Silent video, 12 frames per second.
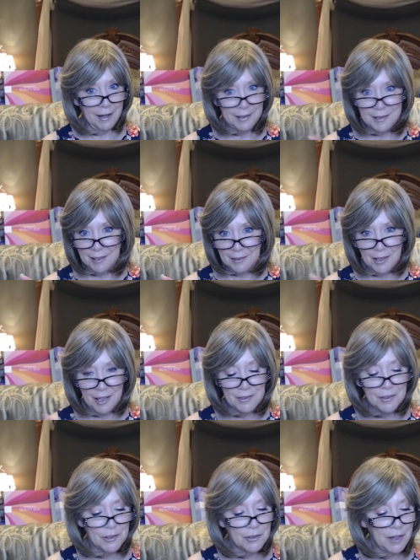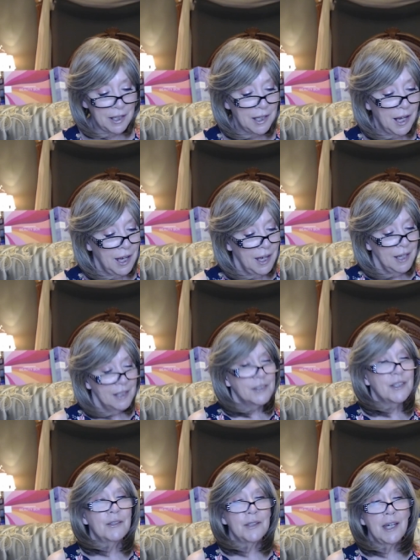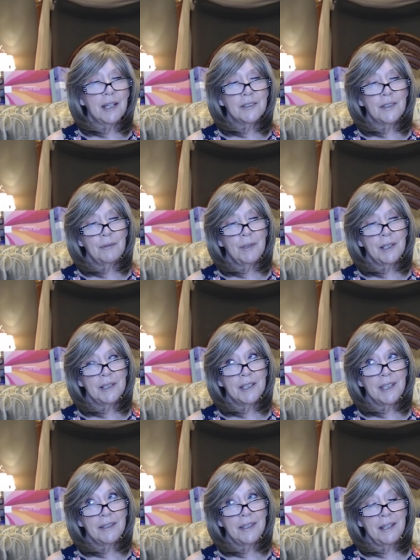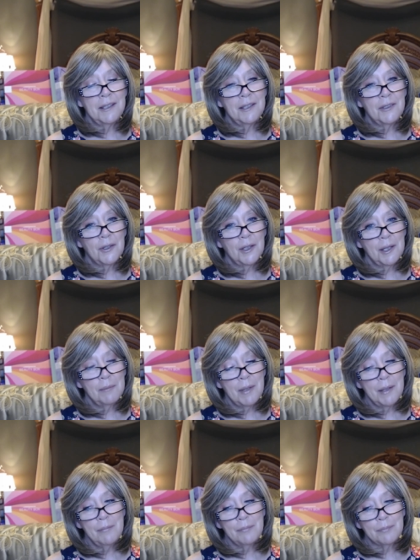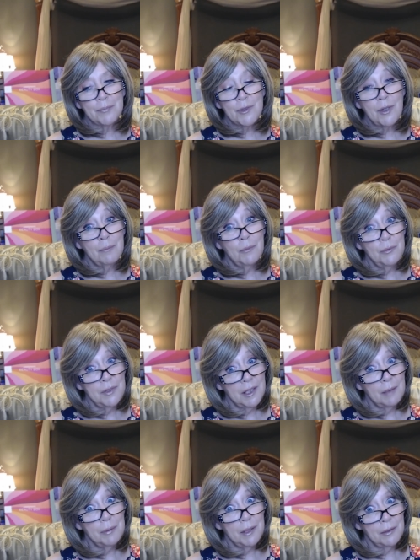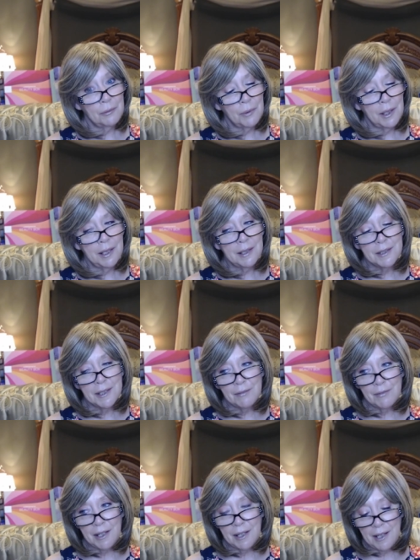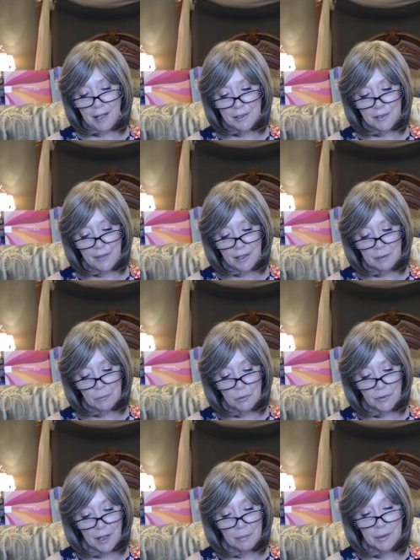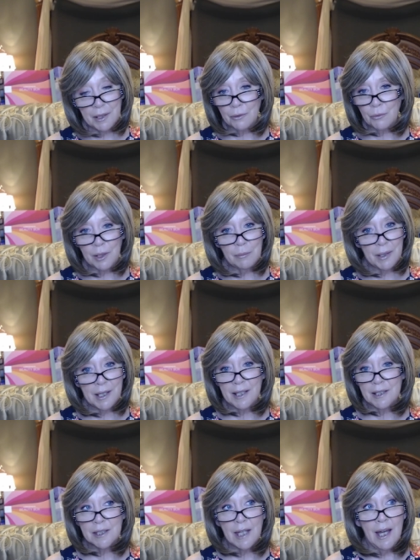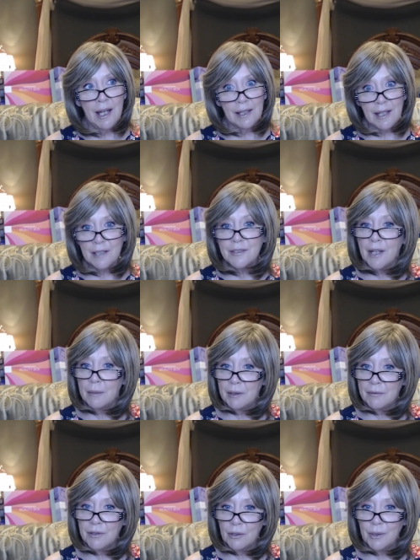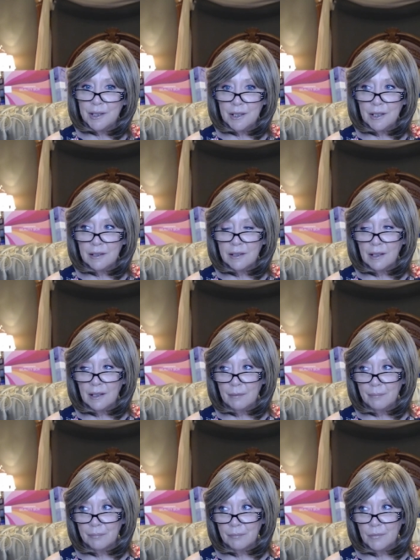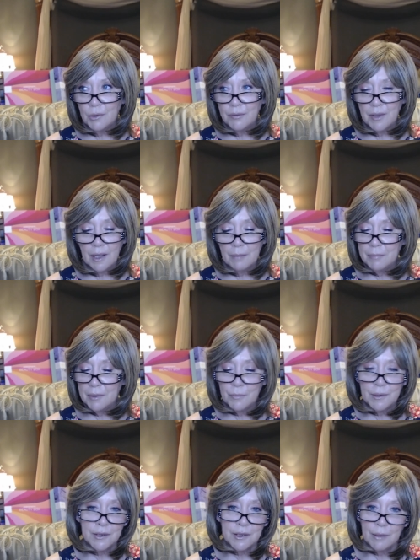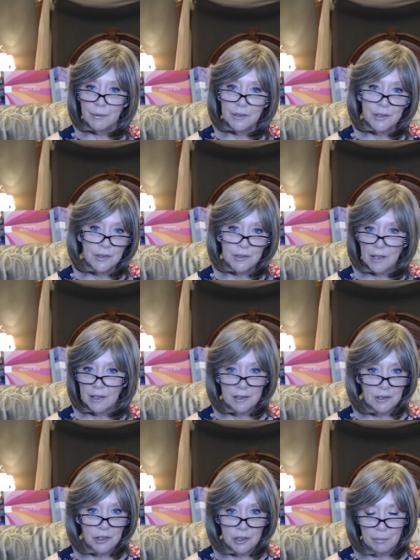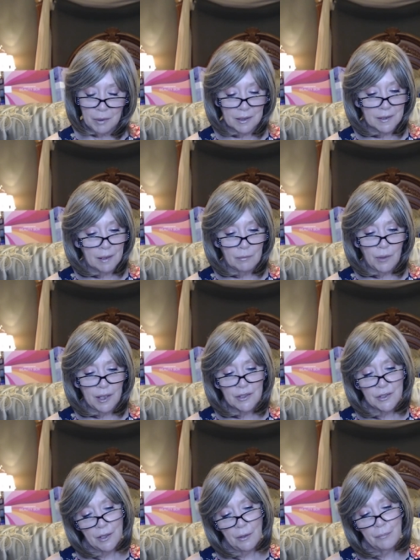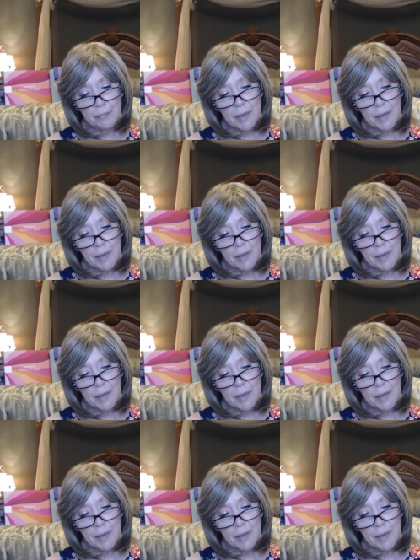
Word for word: I can't concentrate. So yeah, so I wanted to get that in early, but so I moved it up another week. See if I asked if I could move it up another week because last time, even though I did um, move it up, it was it was stuck in shipping somewhere. So